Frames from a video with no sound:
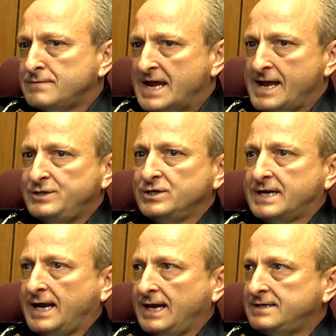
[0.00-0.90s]

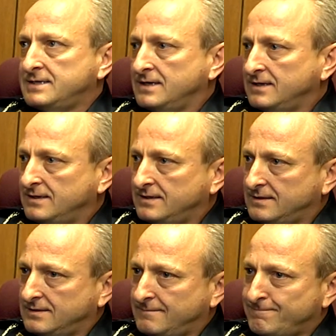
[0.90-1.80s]
educate
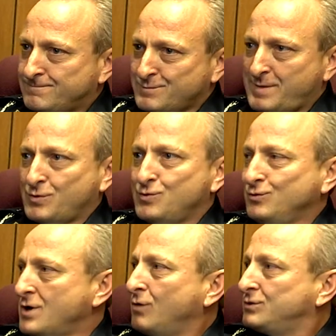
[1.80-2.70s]
the people who
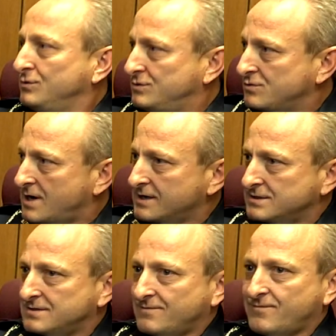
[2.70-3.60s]
don't do
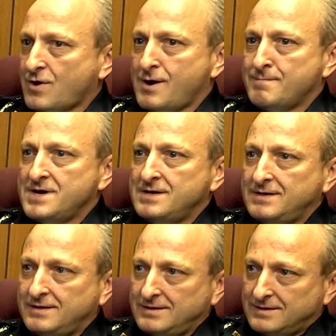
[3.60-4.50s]
drugs from
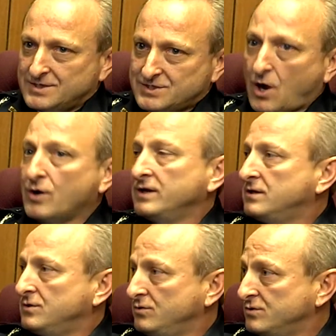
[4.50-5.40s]
starting to
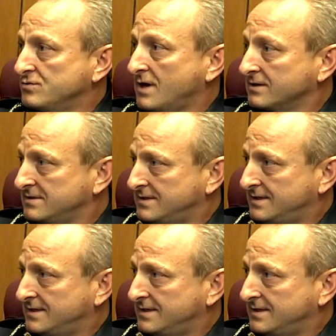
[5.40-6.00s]
do the drugs.